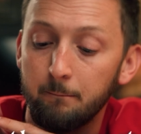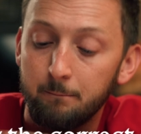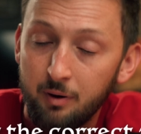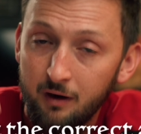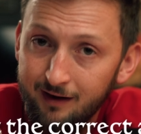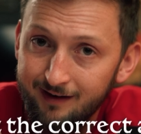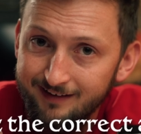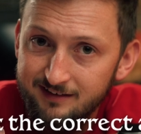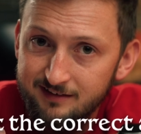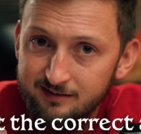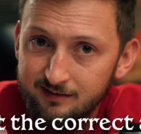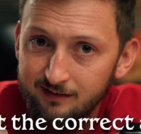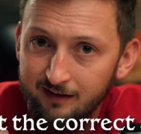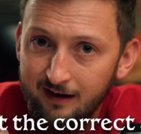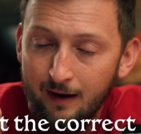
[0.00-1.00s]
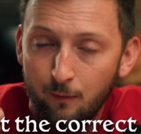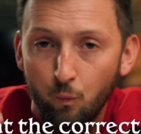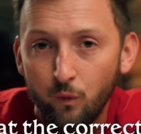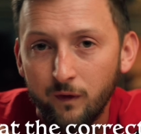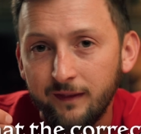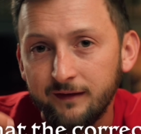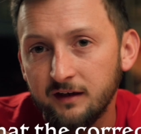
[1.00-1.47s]
but I'm
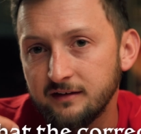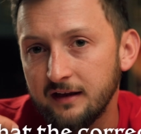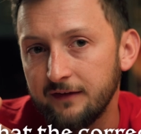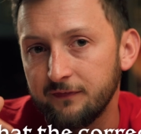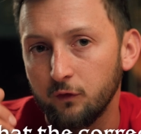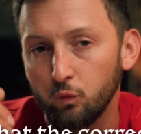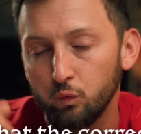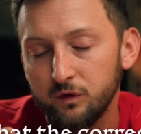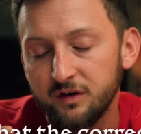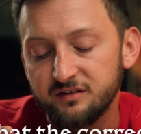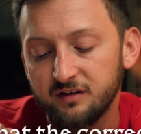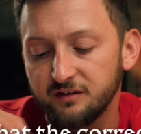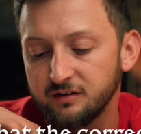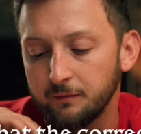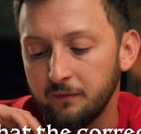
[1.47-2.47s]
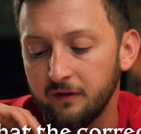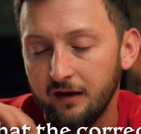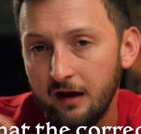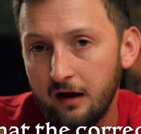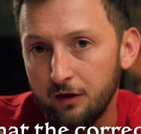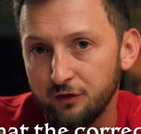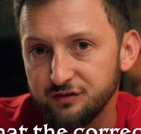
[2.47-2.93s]
willing to take the risk on something
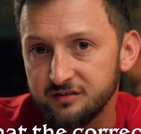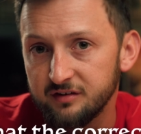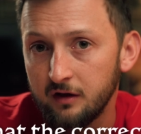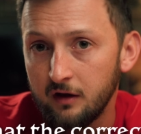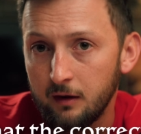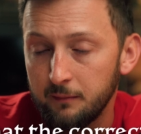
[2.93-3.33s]
else